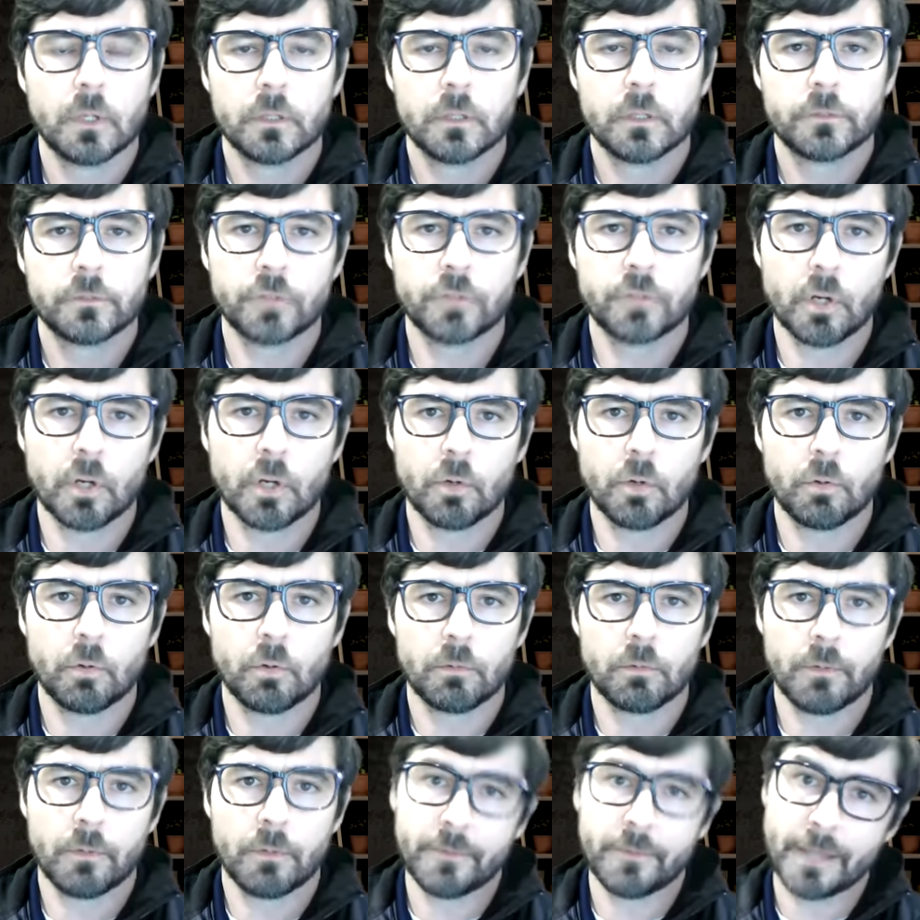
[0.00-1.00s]
So
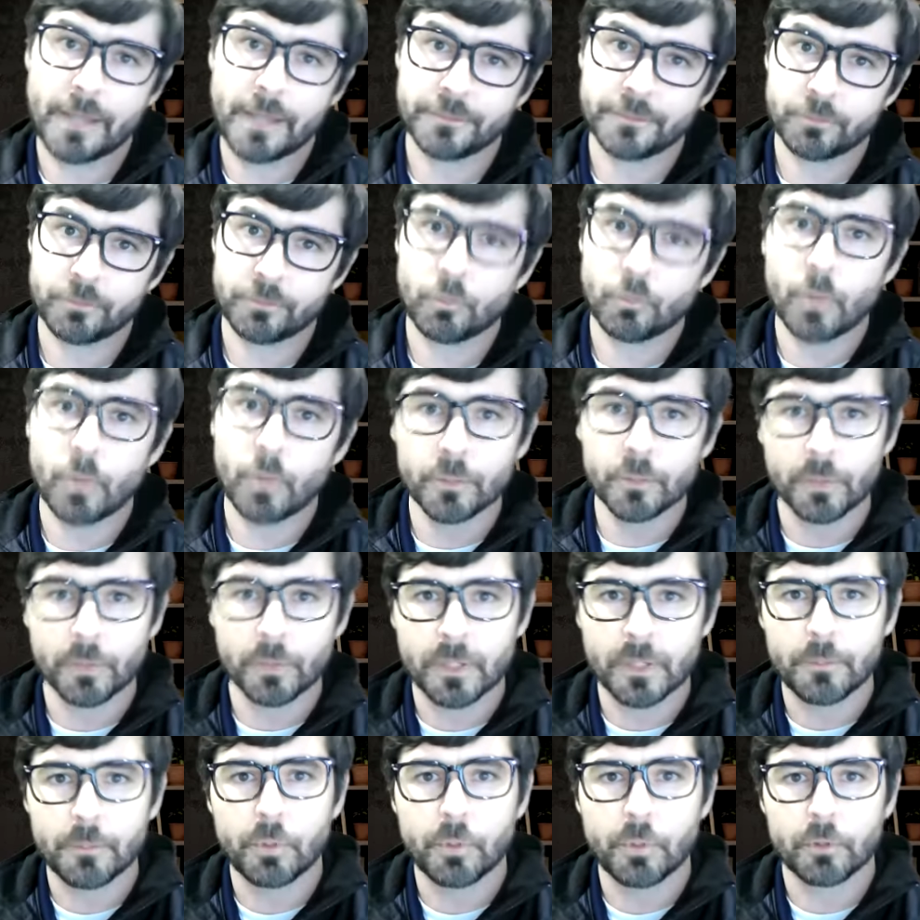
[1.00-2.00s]
that's one really
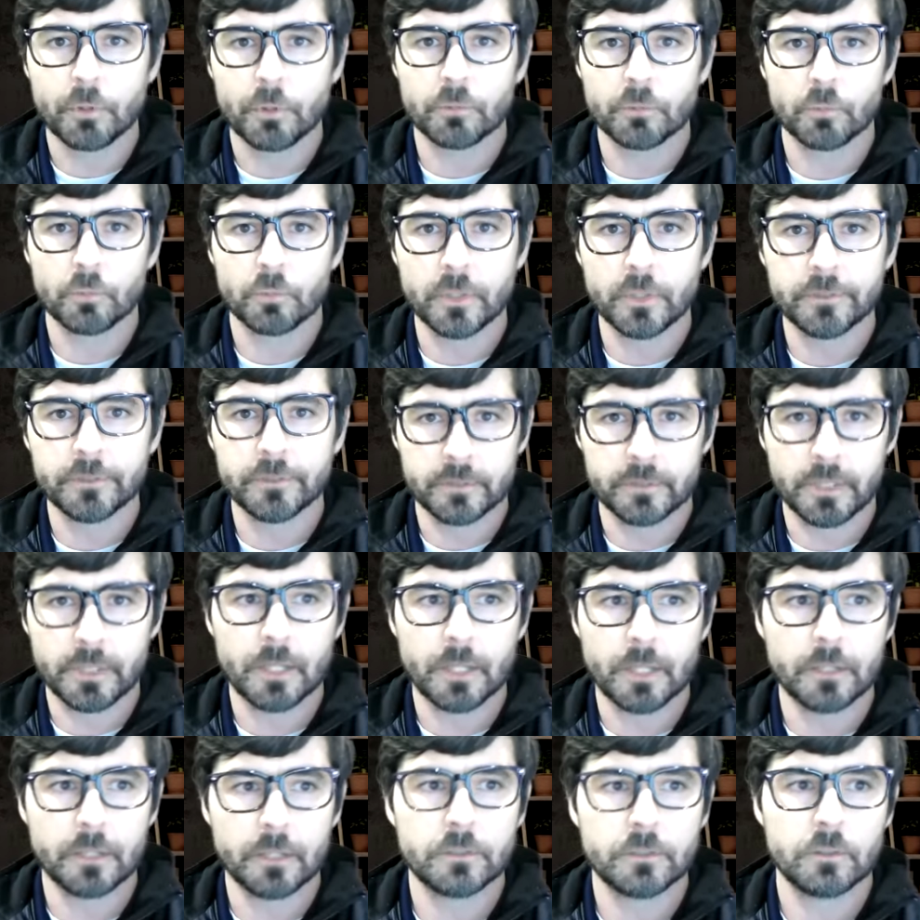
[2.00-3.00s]
important reason to
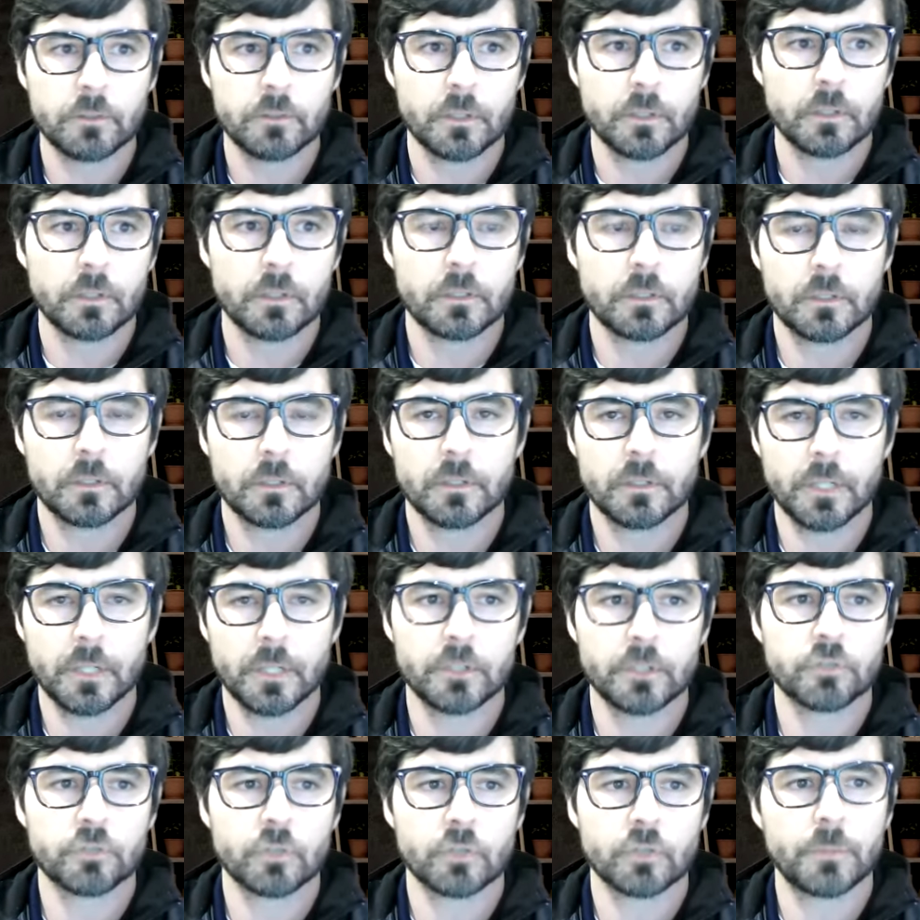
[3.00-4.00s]
get into the
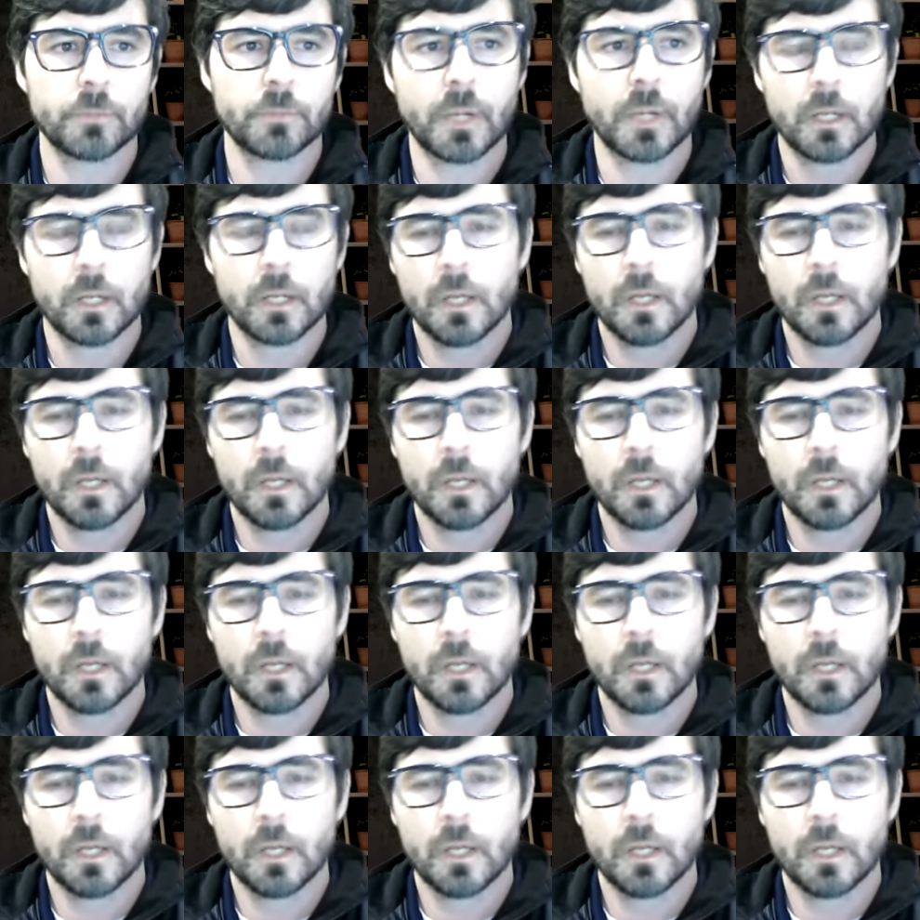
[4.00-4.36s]
industry. But